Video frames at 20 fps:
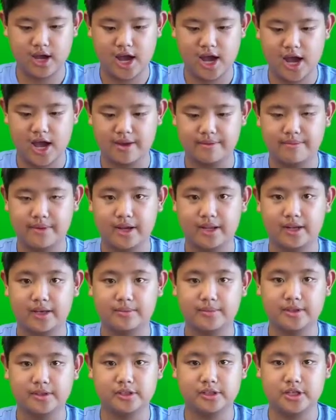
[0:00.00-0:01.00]
Hi, my
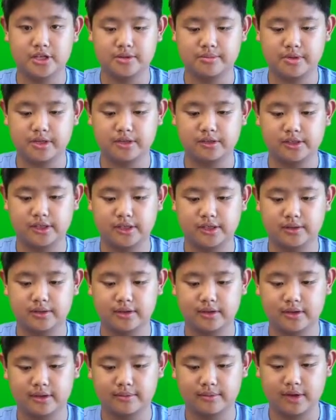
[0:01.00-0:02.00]
name is Jeremy Liam.
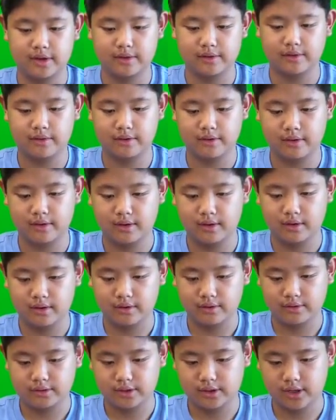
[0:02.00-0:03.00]
My,
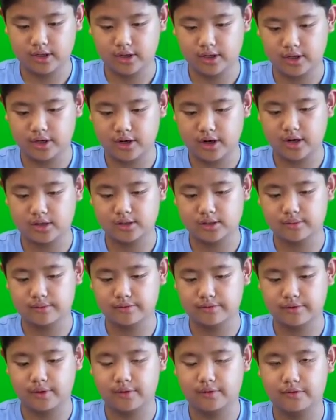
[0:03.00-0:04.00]
sir, here are
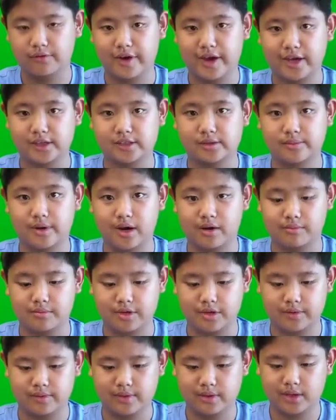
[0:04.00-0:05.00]
some fun facts about
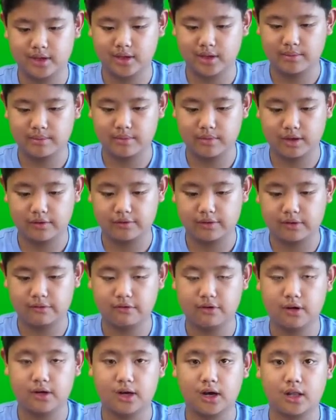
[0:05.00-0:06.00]
me. My
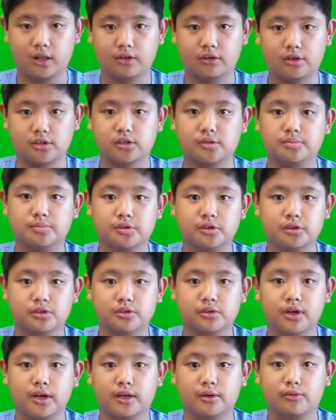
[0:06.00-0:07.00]
favorite color is
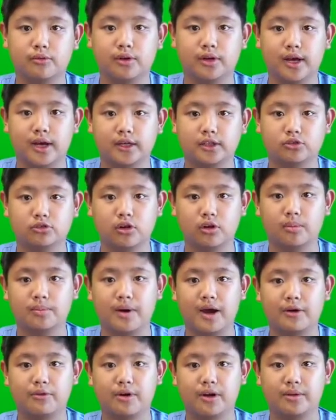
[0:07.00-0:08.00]
blue, and when I grow up,
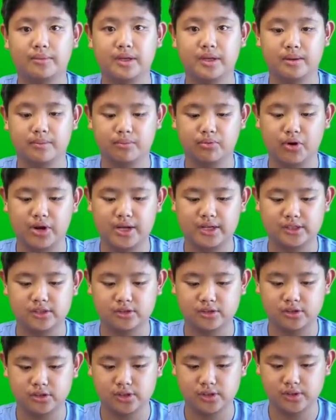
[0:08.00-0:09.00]
I want to be a brain
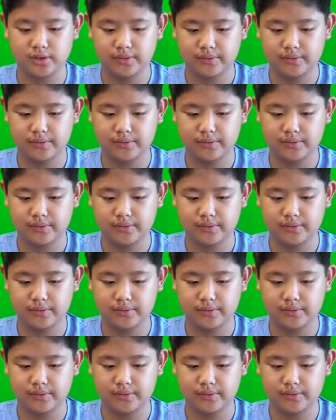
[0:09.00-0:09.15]
surgeon.